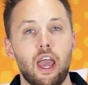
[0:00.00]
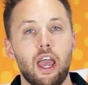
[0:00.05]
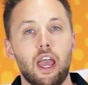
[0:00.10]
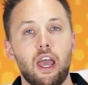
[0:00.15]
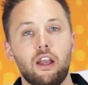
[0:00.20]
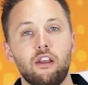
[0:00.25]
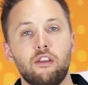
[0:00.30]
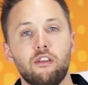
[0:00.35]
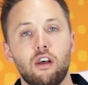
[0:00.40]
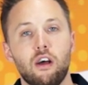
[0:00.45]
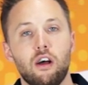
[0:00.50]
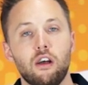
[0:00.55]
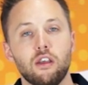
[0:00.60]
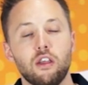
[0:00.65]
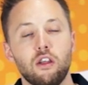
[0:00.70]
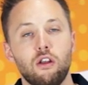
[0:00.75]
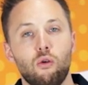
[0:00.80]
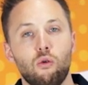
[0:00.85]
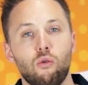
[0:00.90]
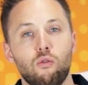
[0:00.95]
And,
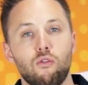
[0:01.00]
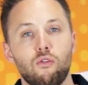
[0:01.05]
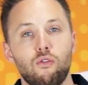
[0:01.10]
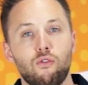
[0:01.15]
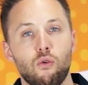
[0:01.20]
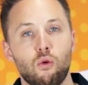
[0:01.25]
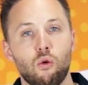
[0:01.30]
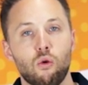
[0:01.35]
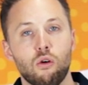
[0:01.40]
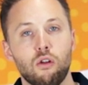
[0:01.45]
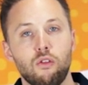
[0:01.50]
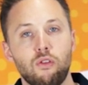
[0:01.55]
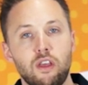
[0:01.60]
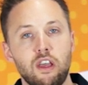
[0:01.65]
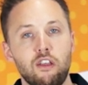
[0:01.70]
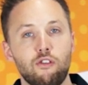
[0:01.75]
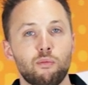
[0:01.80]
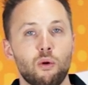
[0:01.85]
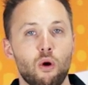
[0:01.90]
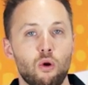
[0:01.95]
you know, for
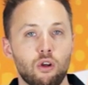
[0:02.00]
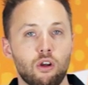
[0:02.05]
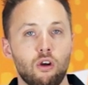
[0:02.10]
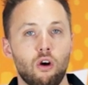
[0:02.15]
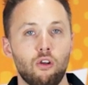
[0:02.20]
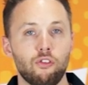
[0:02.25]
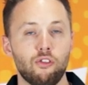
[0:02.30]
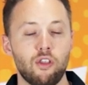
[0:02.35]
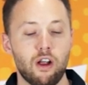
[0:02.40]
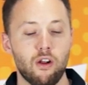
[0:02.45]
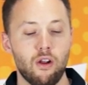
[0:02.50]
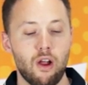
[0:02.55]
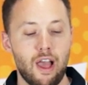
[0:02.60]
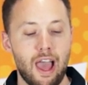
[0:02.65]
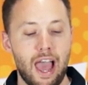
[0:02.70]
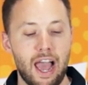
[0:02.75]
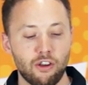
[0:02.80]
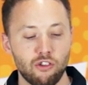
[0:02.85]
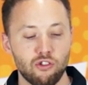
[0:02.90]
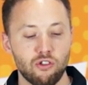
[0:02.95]
these protocols there,
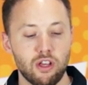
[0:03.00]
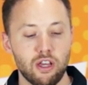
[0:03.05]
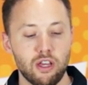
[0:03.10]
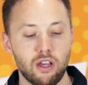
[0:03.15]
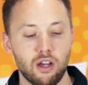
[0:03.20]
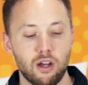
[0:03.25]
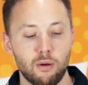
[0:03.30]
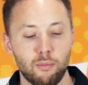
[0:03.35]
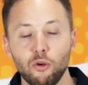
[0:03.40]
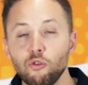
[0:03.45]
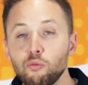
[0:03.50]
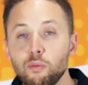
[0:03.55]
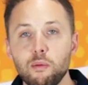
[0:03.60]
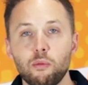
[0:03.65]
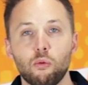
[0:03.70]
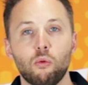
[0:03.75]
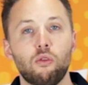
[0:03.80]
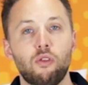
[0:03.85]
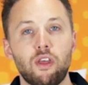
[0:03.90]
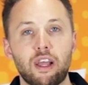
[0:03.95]
actually, most
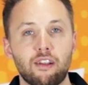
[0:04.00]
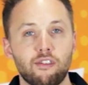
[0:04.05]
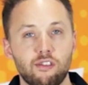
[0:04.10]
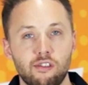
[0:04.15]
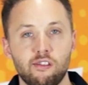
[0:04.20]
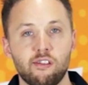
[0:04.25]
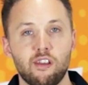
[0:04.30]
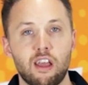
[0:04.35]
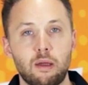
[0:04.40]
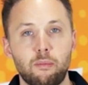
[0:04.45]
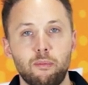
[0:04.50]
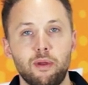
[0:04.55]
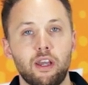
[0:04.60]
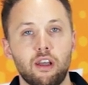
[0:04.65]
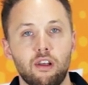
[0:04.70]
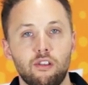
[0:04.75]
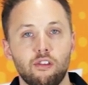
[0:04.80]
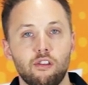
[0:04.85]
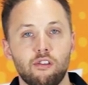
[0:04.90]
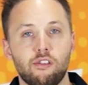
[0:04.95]
people will think it's the same
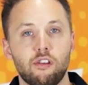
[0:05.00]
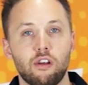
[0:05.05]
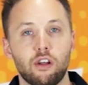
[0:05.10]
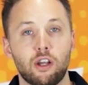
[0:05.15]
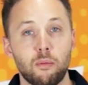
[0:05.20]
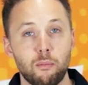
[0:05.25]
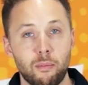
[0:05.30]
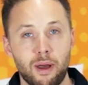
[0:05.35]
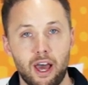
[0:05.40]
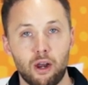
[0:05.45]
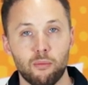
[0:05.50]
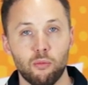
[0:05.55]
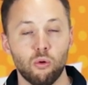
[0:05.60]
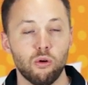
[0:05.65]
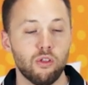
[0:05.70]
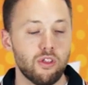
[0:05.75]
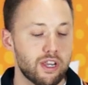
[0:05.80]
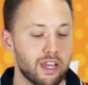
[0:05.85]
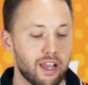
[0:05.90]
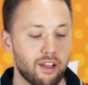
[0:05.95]
because it's compatible
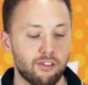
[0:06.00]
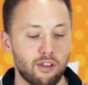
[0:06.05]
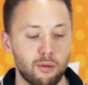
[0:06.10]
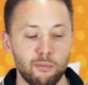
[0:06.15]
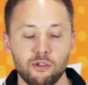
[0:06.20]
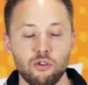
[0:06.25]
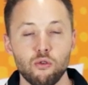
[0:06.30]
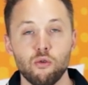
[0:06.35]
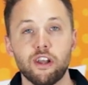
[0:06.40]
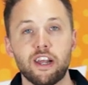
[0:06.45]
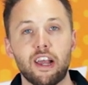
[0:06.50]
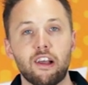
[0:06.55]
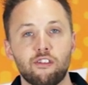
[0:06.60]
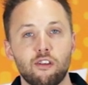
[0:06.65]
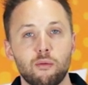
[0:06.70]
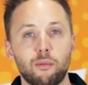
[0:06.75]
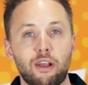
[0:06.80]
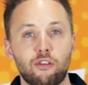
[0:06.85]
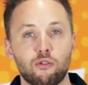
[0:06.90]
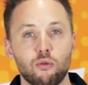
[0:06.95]
with a DSM-2 or
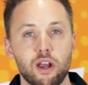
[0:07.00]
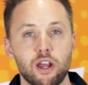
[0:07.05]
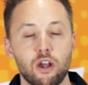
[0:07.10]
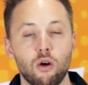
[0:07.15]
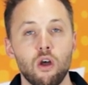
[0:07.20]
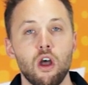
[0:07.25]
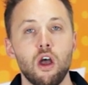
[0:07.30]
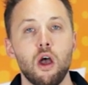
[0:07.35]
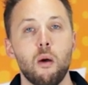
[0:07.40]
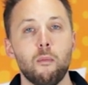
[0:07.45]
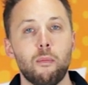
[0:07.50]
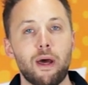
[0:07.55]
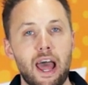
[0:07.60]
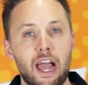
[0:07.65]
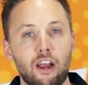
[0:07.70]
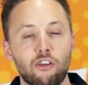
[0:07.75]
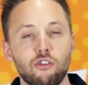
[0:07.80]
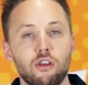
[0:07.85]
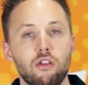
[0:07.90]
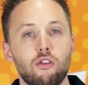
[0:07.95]
DSMX radio. But
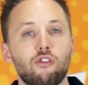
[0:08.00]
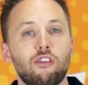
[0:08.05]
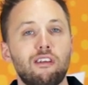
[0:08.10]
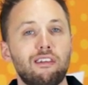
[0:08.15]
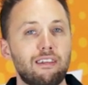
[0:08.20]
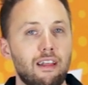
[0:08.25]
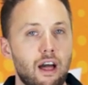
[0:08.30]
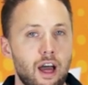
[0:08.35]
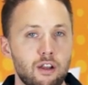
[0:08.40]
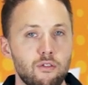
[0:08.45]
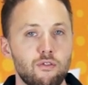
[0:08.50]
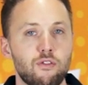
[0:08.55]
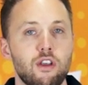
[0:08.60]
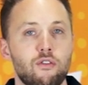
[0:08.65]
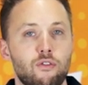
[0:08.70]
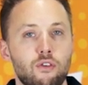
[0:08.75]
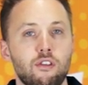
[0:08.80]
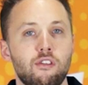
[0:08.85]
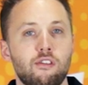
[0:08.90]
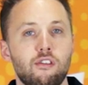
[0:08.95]
actually, there's a lot of
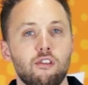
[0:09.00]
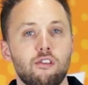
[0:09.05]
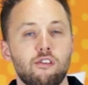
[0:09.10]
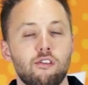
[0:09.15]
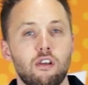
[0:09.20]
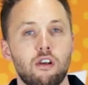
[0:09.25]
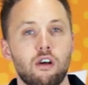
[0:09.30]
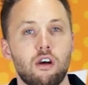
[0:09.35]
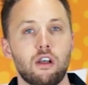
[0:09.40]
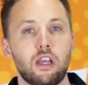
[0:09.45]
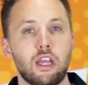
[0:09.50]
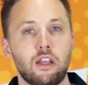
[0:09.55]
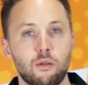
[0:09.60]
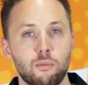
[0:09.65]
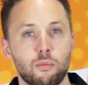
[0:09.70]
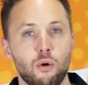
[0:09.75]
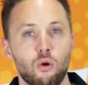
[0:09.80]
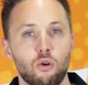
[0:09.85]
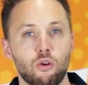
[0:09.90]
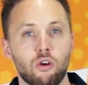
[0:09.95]
differences in
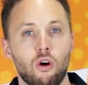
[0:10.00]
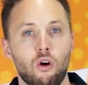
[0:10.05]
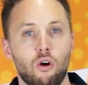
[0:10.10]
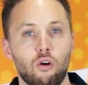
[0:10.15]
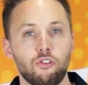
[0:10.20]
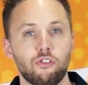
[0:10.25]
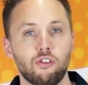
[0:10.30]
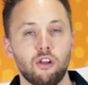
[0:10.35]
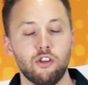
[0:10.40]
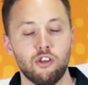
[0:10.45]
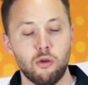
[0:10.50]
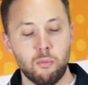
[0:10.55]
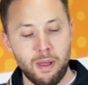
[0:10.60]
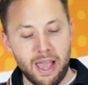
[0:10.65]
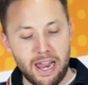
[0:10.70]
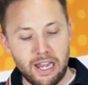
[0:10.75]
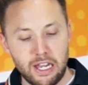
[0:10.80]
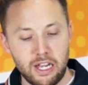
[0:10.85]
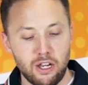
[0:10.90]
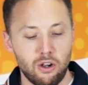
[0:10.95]
the protocols
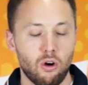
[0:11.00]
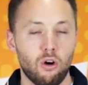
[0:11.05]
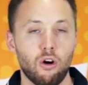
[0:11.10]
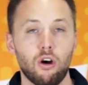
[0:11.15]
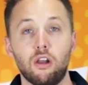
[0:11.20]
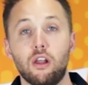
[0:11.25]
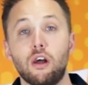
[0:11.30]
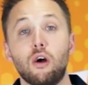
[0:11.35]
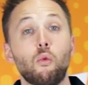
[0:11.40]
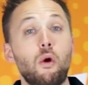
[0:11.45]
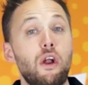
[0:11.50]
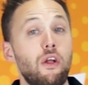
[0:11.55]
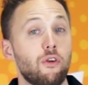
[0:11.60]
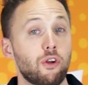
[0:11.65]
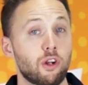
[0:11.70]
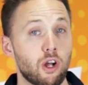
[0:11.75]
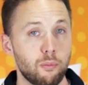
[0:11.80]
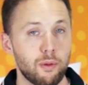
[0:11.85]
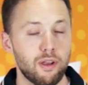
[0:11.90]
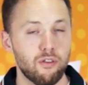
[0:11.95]
depending on where
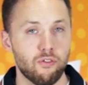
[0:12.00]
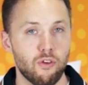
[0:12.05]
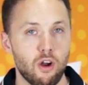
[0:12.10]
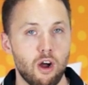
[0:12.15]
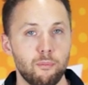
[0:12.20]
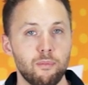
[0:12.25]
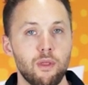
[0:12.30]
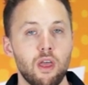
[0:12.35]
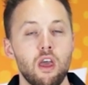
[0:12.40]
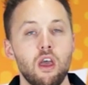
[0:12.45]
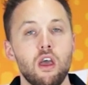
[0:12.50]
they're coming from.